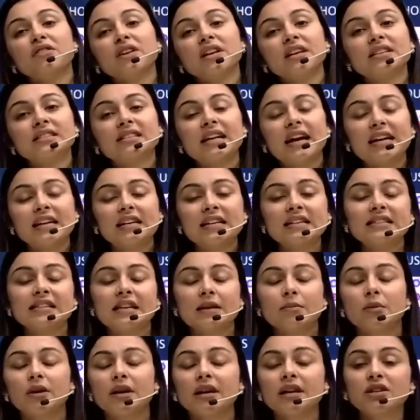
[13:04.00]
exactly
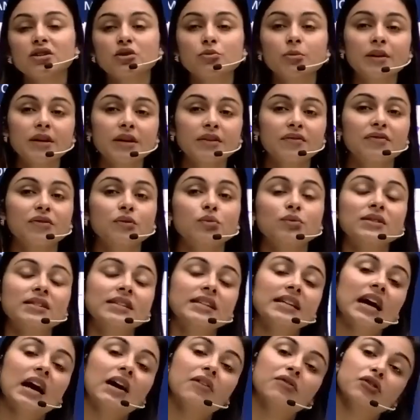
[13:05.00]
same arrangement if you
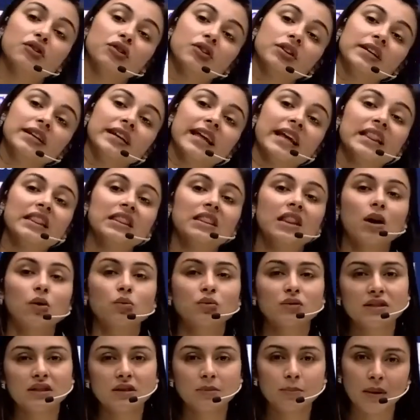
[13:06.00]
see after
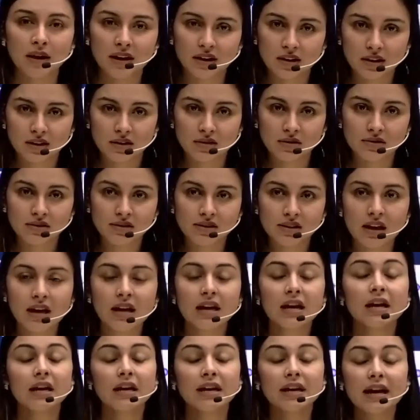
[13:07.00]
10,000 particles,
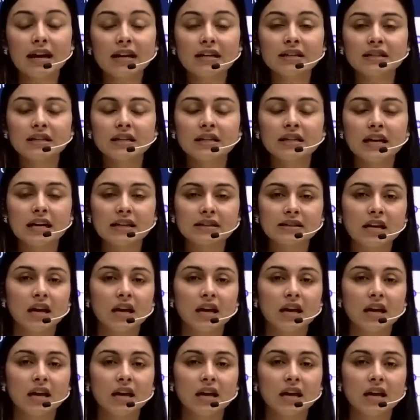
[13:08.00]
right? Yes,